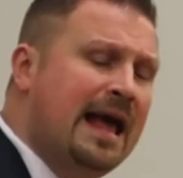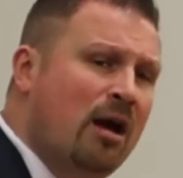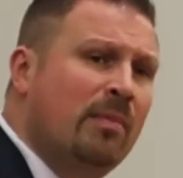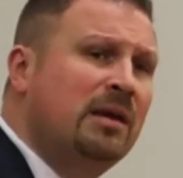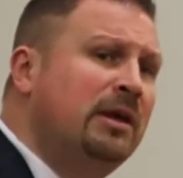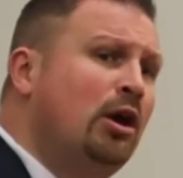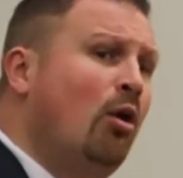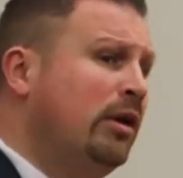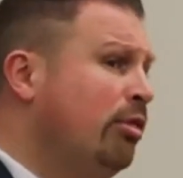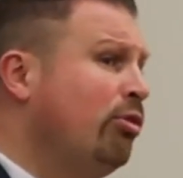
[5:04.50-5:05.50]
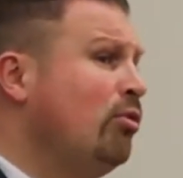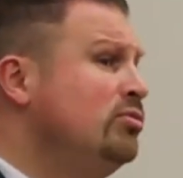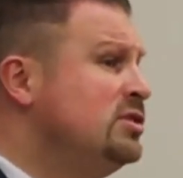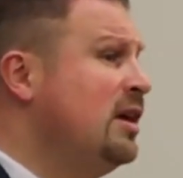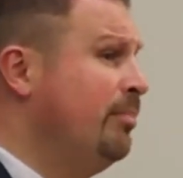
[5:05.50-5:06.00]
now may be going
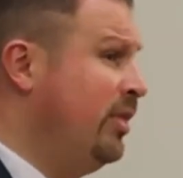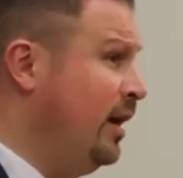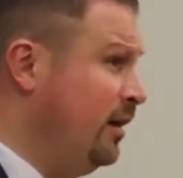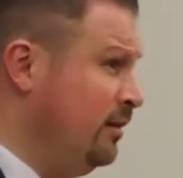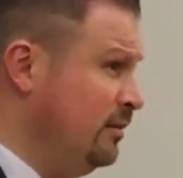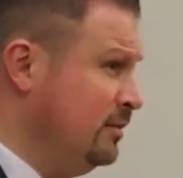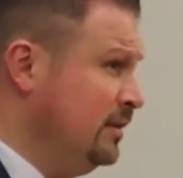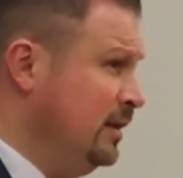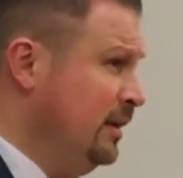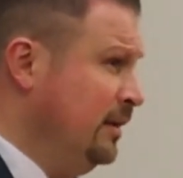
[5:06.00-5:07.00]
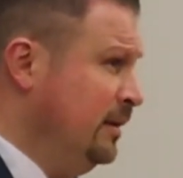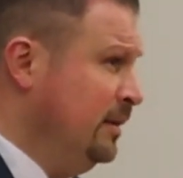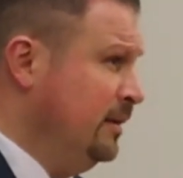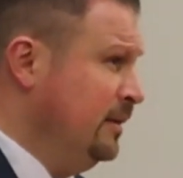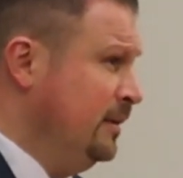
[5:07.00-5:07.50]
through something
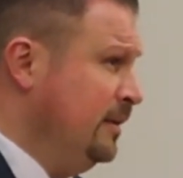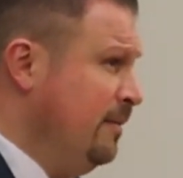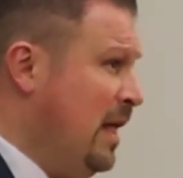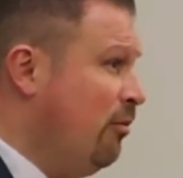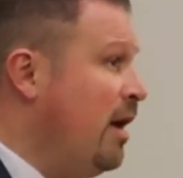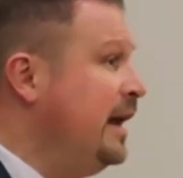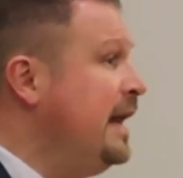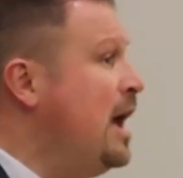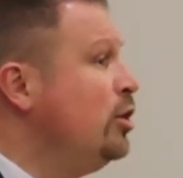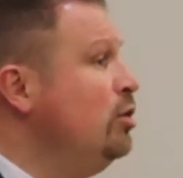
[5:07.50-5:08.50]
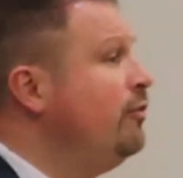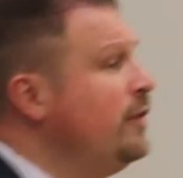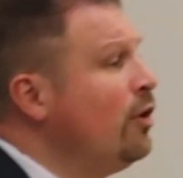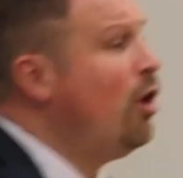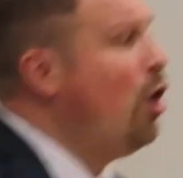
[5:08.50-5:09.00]
that right now you feel